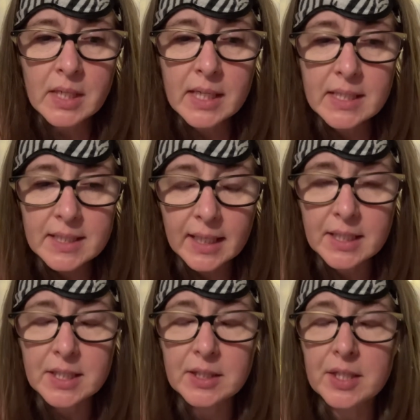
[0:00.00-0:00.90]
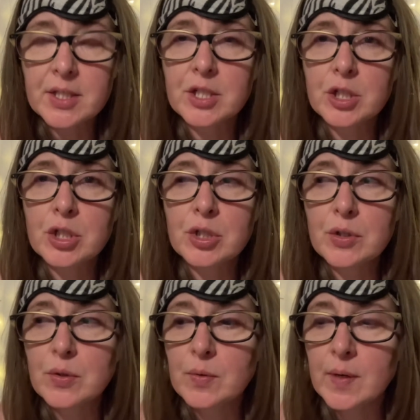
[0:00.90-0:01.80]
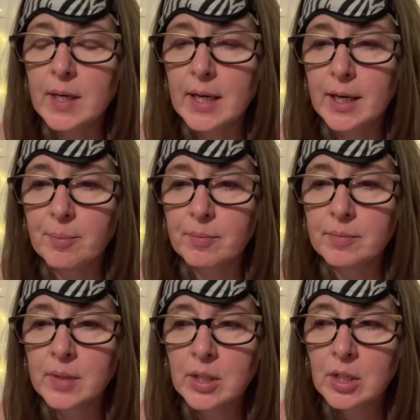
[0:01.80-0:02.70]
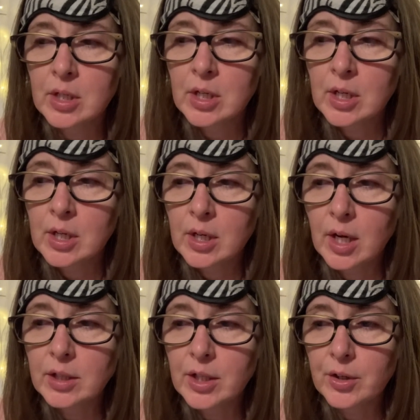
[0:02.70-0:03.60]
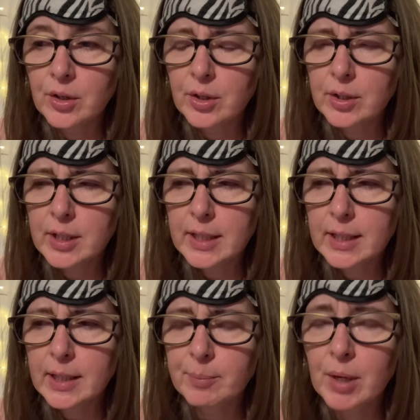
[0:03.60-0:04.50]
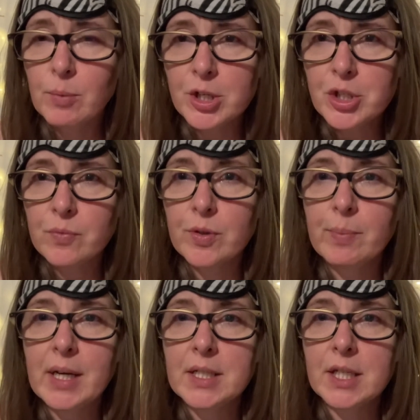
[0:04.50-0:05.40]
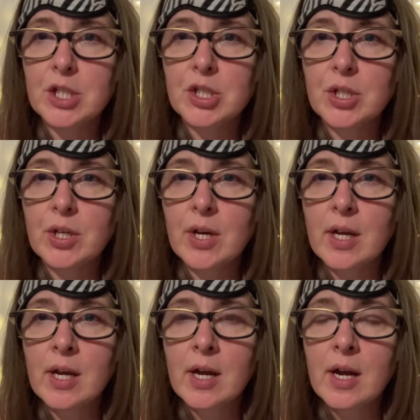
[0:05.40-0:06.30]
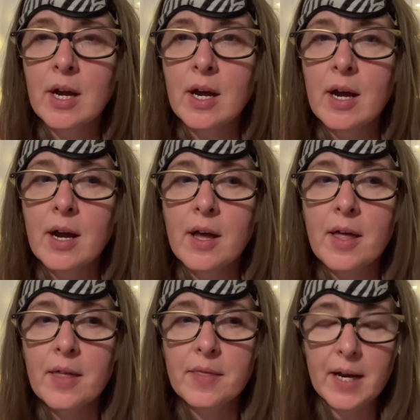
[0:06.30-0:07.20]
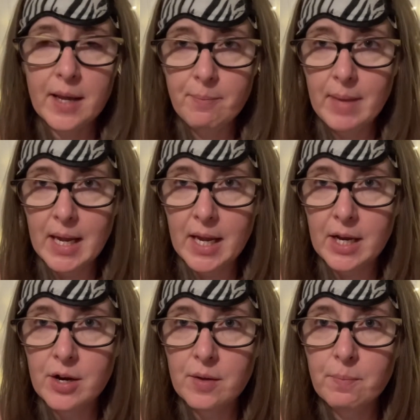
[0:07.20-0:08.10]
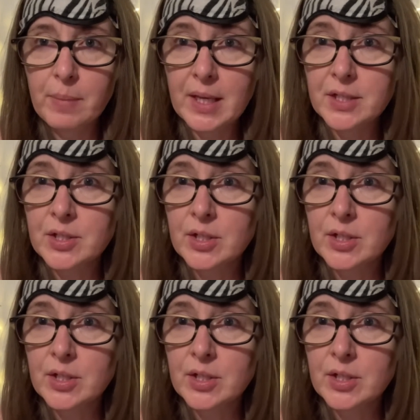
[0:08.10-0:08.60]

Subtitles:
I decided to listen to a worshipful meditation that I made based